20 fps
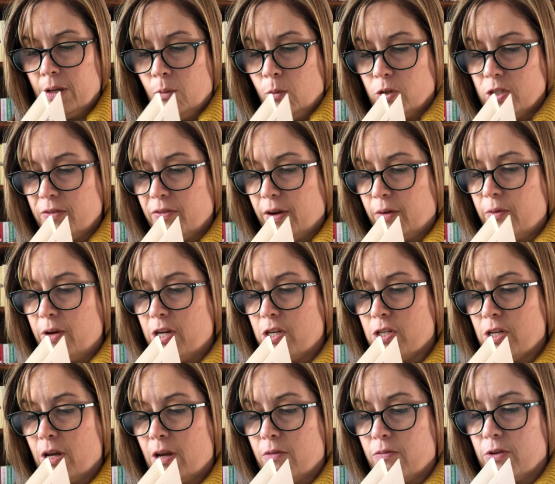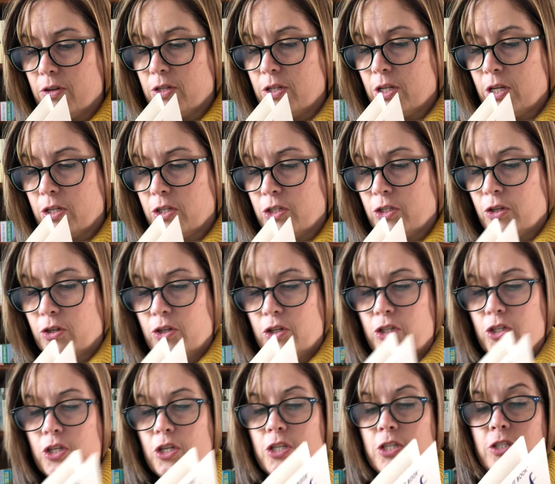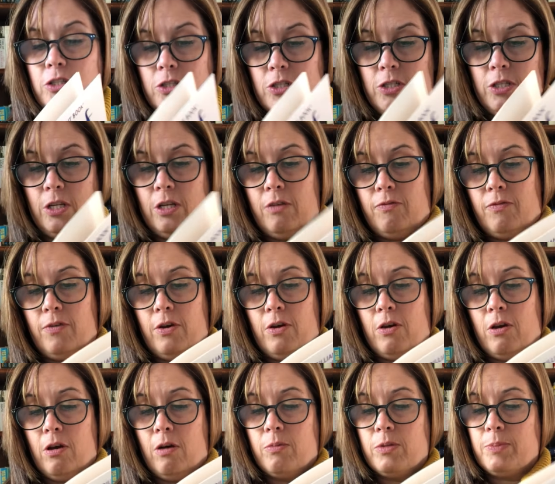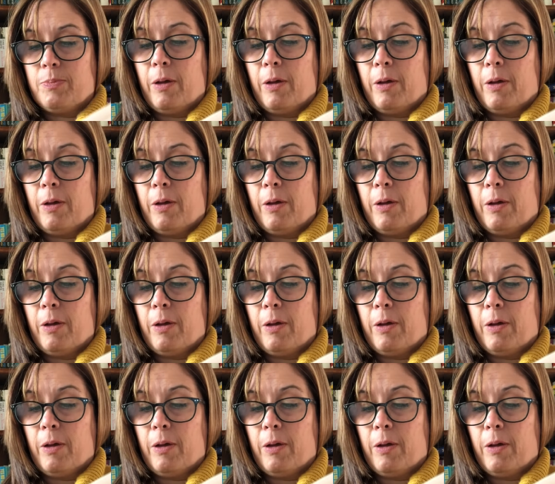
What if I reached over and touched Sonia's chest to see if her heart was